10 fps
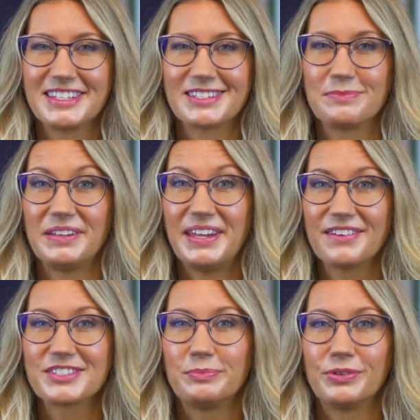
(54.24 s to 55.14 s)
System
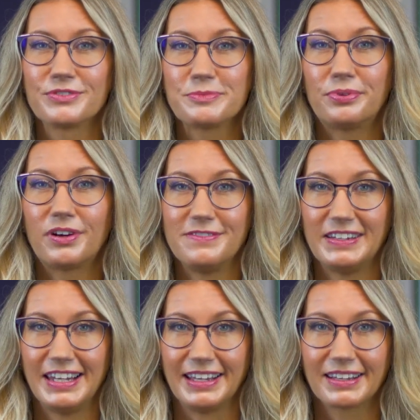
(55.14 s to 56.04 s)
now supports
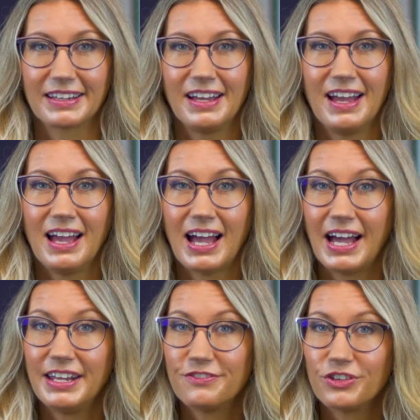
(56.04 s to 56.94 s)
PrivateLink,
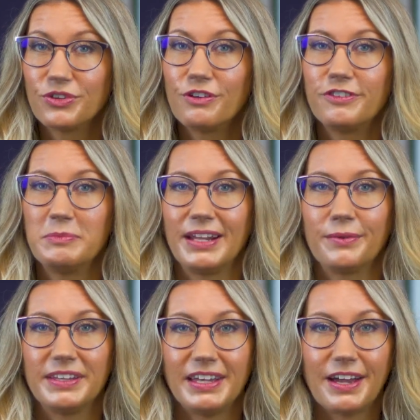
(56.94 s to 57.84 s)
and if you're not
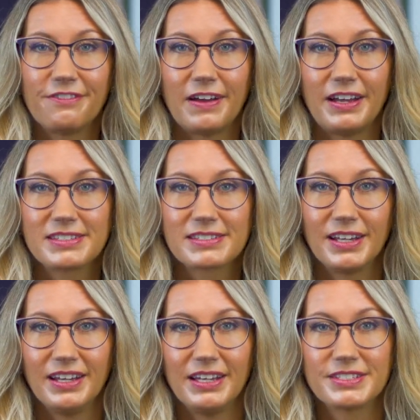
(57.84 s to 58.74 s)
familiar with E F S,
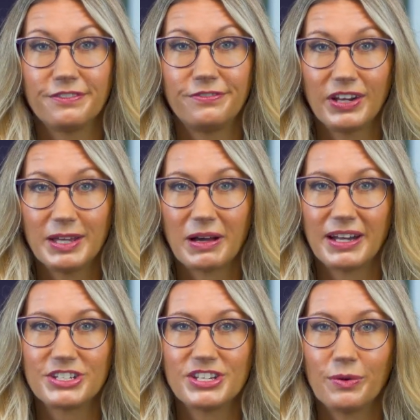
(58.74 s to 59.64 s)
it's a fully
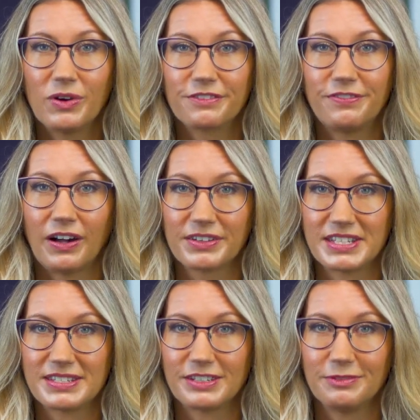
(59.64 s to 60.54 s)
managed network file
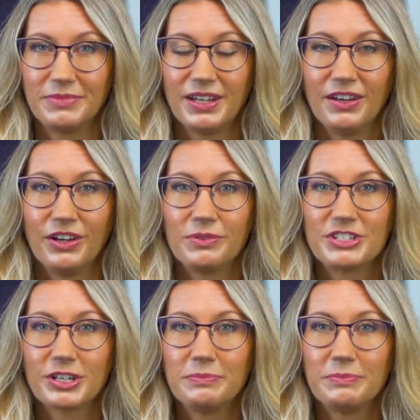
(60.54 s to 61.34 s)
system which